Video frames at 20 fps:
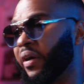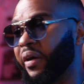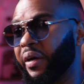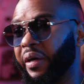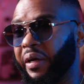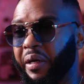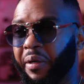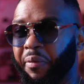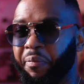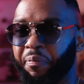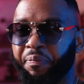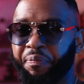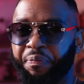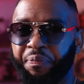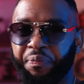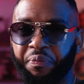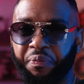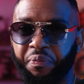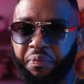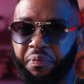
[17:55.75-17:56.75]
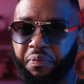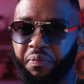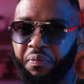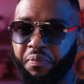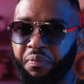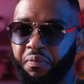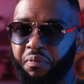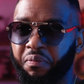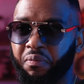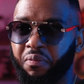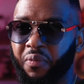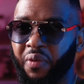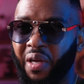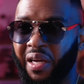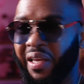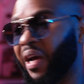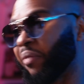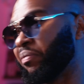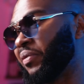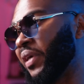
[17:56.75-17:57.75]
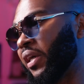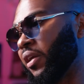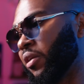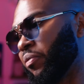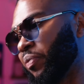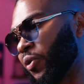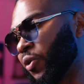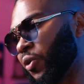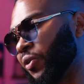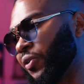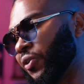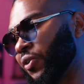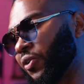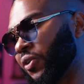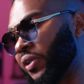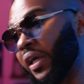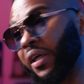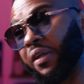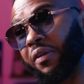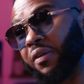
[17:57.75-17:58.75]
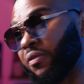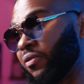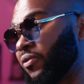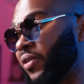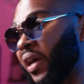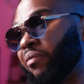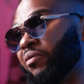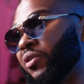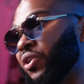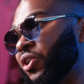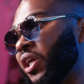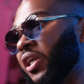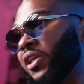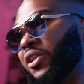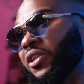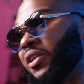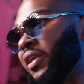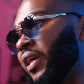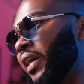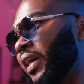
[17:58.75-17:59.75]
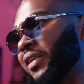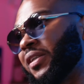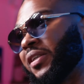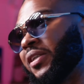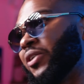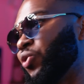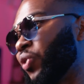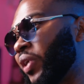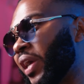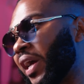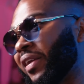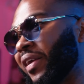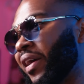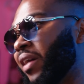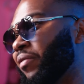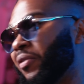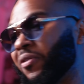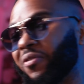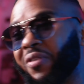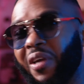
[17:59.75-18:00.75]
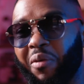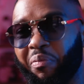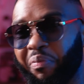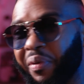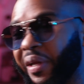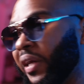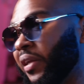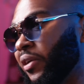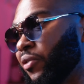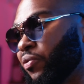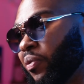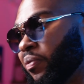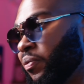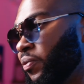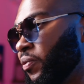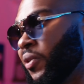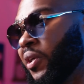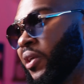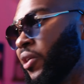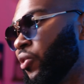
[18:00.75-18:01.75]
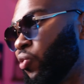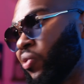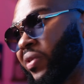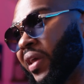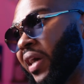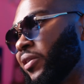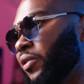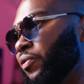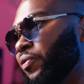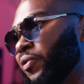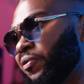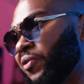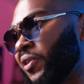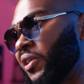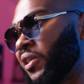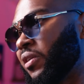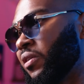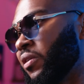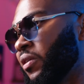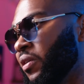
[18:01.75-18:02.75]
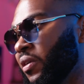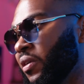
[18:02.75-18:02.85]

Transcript: Um, and updated because hey, times are changing. Like I said, you can't have the same playlist from 2015